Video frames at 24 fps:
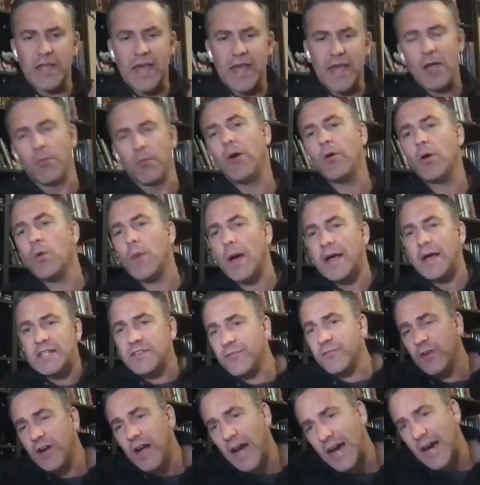Hey, while we're waiting
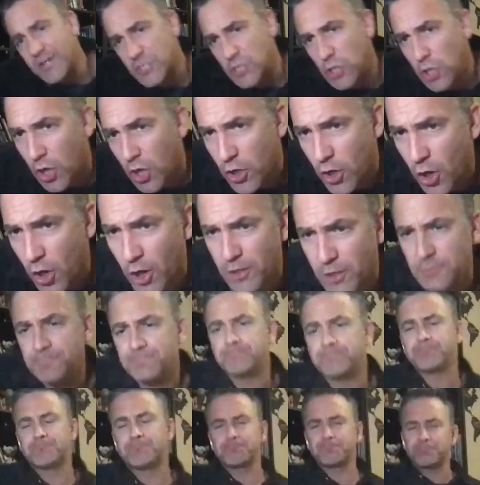for guys to log on,
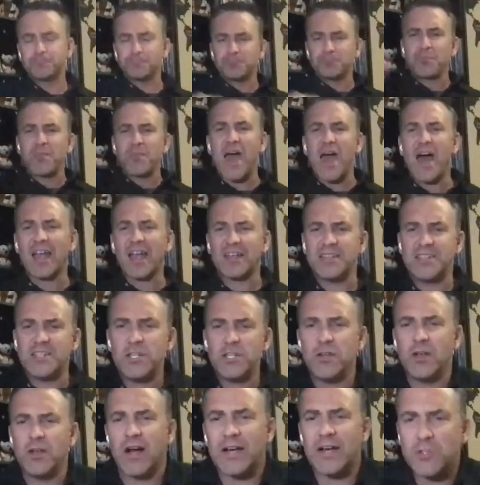I can see
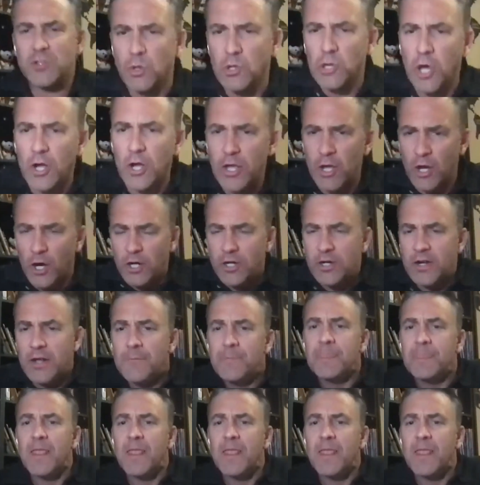you guys all logging on.